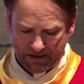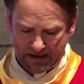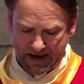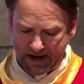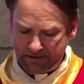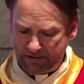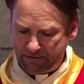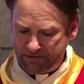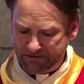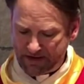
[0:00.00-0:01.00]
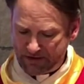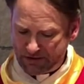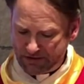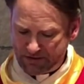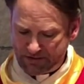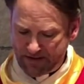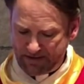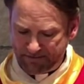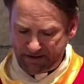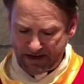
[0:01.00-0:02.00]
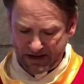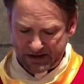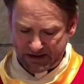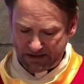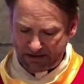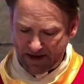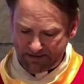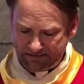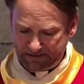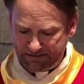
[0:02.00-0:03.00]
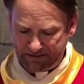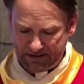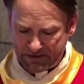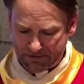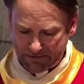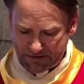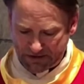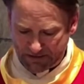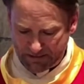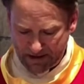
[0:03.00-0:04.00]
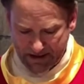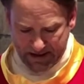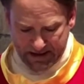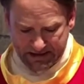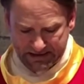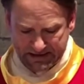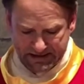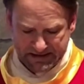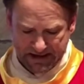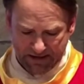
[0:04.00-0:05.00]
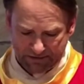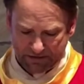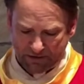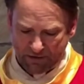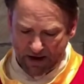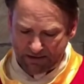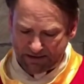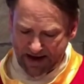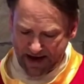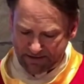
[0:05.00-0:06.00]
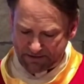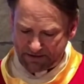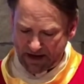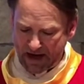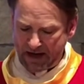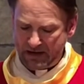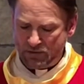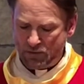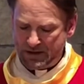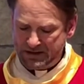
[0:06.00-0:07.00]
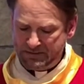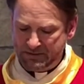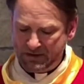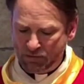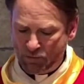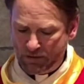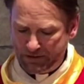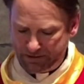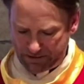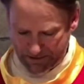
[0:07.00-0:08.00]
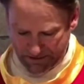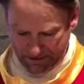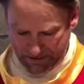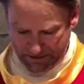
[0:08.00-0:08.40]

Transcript: Now there were devout Jews from every nation under heaven living in Jerusalem. And at this sound the crowd gathered and was bewildered,